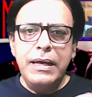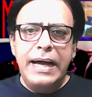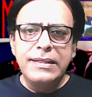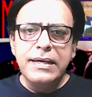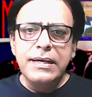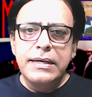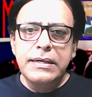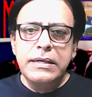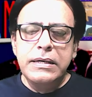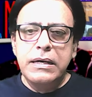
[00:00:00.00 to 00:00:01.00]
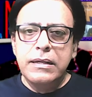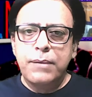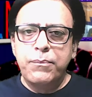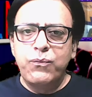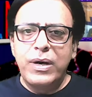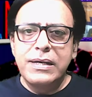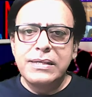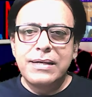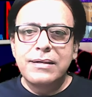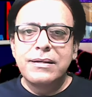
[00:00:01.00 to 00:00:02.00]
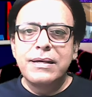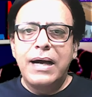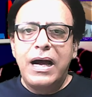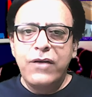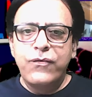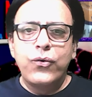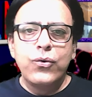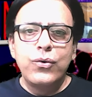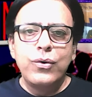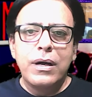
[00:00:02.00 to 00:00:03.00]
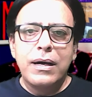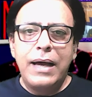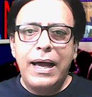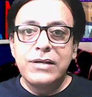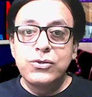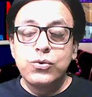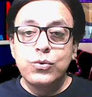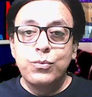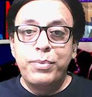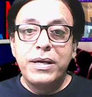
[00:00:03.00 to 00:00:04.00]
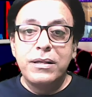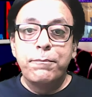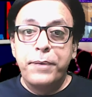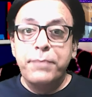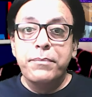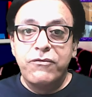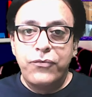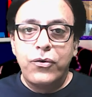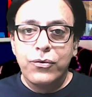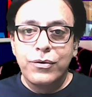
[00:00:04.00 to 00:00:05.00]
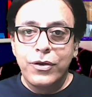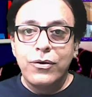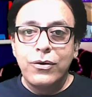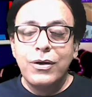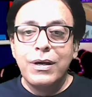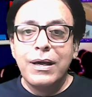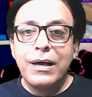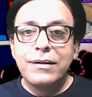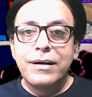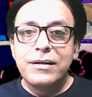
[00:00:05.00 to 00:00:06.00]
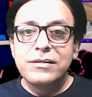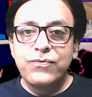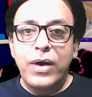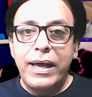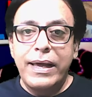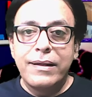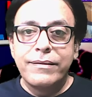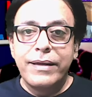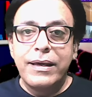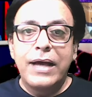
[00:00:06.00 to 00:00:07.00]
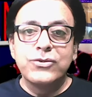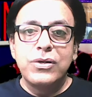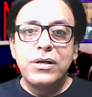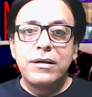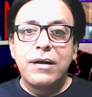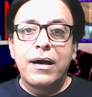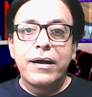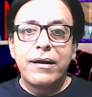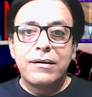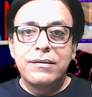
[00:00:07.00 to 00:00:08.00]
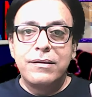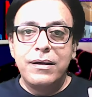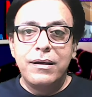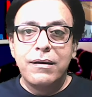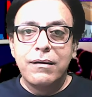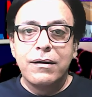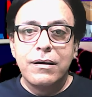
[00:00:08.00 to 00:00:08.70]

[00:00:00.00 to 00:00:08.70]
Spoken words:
I think number one is that the iPhone has to be the premium phone. That is why they actually target the